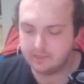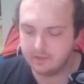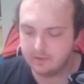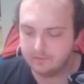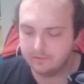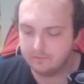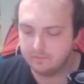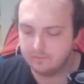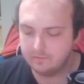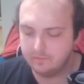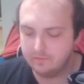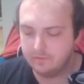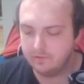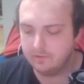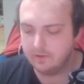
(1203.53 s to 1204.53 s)
of
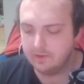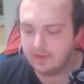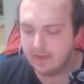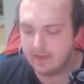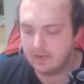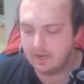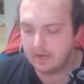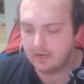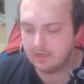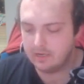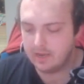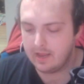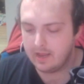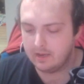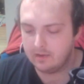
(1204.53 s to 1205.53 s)
Gen and
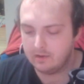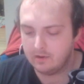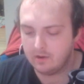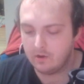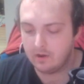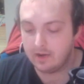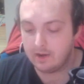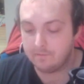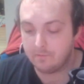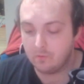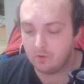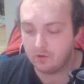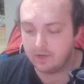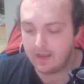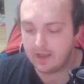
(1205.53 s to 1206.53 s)
Ken. Oh, I got
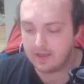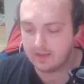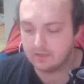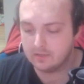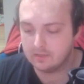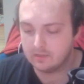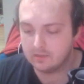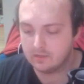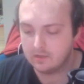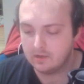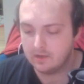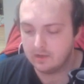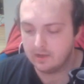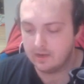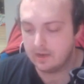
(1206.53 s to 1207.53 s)
4 Kens,
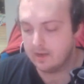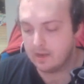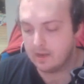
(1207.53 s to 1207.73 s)
and I got a